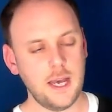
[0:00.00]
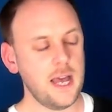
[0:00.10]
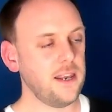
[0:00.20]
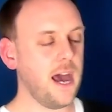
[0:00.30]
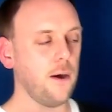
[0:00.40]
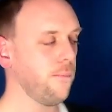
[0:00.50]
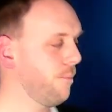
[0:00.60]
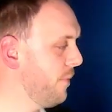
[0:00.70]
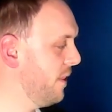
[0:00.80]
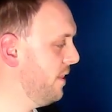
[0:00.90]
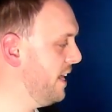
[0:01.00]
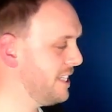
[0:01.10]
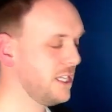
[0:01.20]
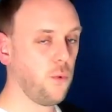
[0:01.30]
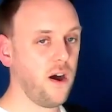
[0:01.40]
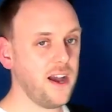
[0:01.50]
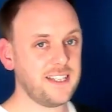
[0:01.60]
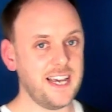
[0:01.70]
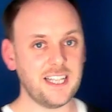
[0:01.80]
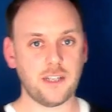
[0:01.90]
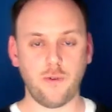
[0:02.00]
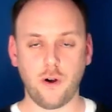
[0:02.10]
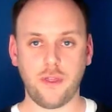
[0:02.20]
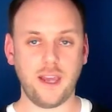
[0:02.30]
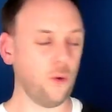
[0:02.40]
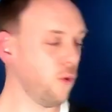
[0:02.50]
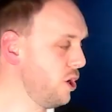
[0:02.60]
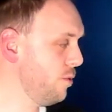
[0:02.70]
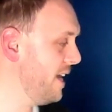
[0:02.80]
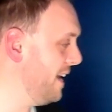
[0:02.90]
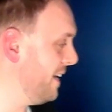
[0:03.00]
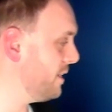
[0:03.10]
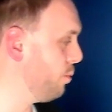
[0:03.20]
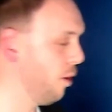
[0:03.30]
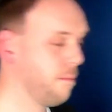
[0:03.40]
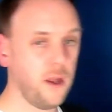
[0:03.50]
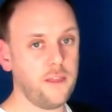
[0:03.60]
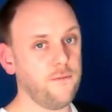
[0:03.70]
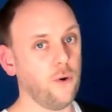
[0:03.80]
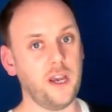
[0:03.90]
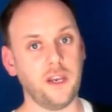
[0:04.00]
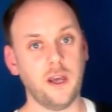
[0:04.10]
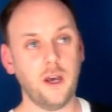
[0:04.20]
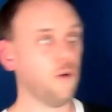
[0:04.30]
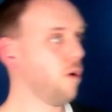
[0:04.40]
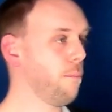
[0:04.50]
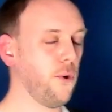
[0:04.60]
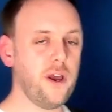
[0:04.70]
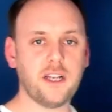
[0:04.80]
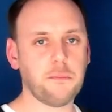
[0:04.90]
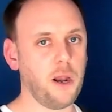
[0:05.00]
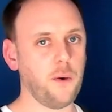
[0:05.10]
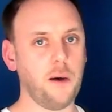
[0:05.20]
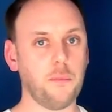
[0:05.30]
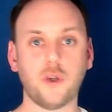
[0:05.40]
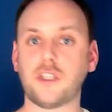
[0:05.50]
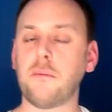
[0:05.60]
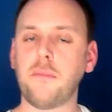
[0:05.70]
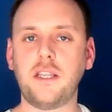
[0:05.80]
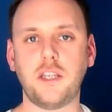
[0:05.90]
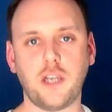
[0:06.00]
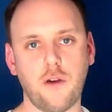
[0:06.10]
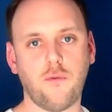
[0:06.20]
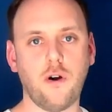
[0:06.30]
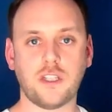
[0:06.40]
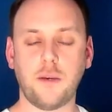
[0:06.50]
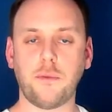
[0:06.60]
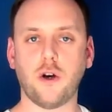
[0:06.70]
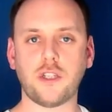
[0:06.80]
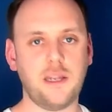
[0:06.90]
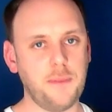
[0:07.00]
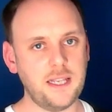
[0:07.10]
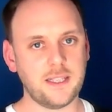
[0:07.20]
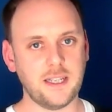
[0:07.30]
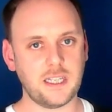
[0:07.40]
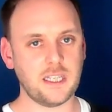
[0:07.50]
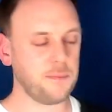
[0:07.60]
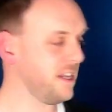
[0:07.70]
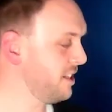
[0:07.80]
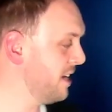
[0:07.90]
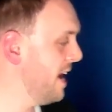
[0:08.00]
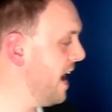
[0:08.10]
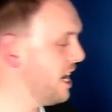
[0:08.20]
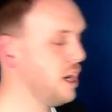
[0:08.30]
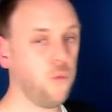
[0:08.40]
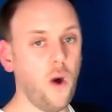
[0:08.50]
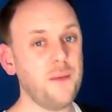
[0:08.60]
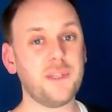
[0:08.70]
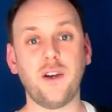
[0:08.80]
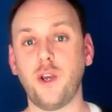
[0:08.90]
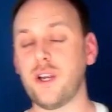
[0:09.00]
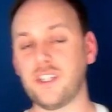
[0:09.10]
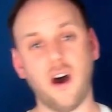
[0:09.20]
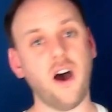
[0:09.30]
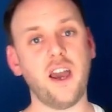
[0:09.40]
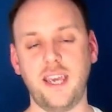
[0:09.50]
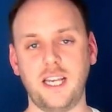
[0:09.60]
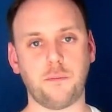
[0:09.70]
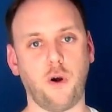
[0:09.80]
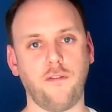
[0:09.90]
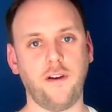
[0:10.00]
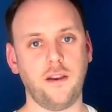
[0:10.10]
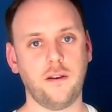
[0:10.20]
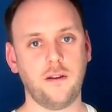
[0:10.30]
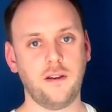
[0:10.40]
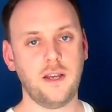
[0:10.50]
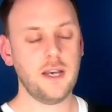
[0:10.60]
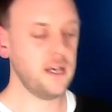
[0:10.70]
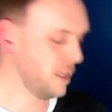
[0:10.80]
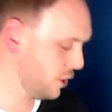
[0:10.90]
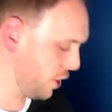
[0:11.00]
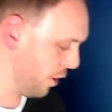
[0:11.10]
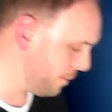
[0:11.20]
Now, this is why I say it's a wrong thing. All you need is 1 month void, or a boiler to blow up, or something to go wrong, some costly maintenance expense, and you've wiped out your entire year's profit. So,